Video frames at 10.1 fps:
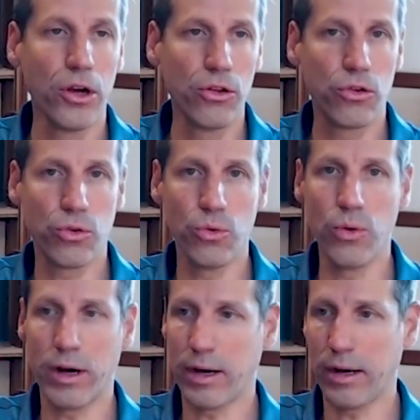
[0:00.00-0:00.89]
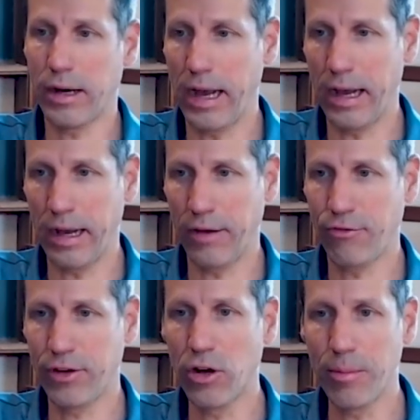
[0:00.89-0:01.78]
to a
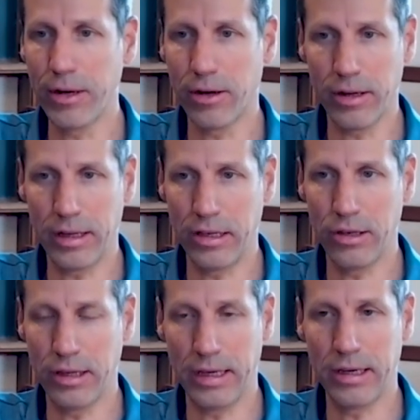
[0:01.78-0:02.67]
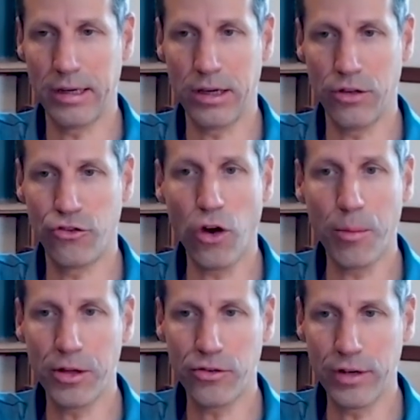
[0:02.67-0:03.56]
phenomena in
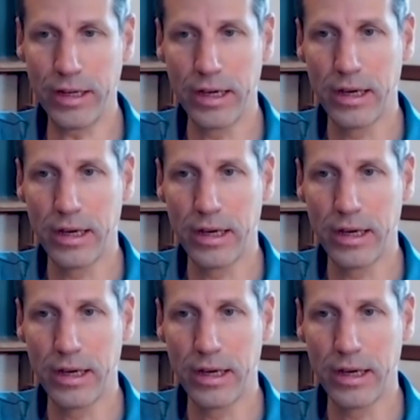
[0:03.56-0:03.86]
geometry